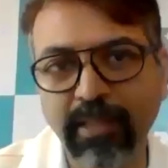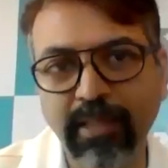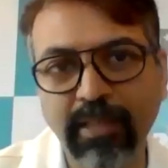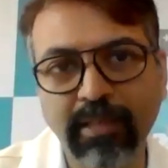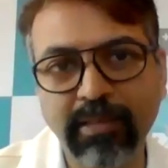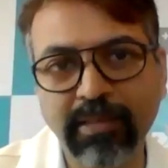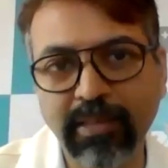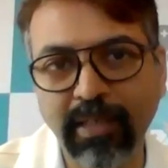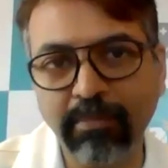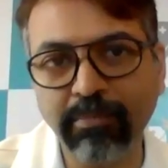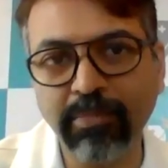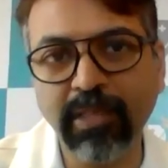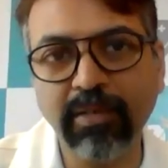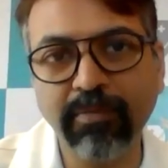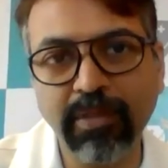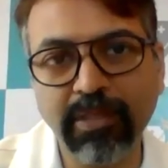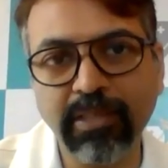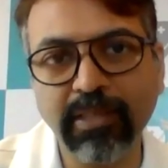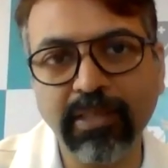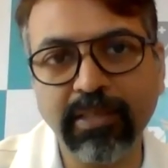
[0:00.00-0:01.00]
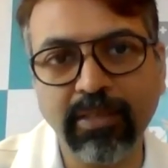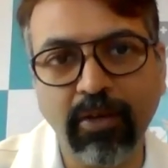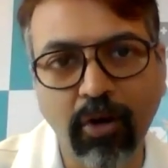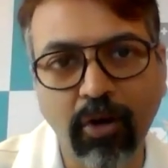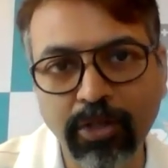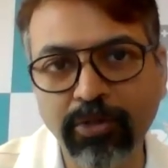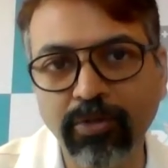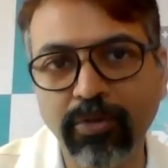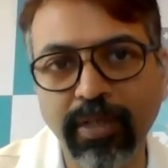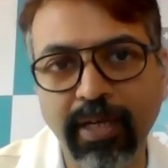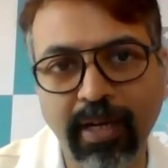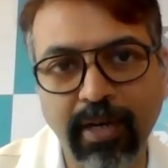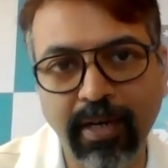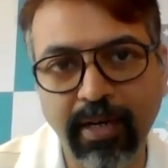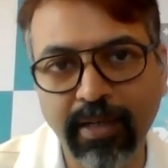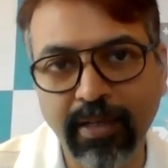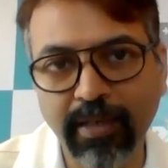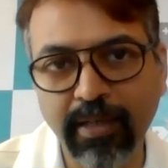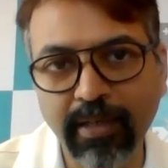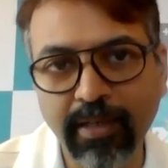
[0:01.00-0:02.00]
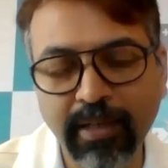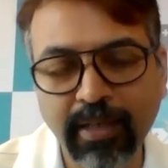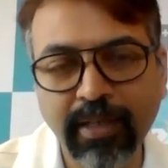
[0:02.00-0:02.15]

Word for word: something which is also neglected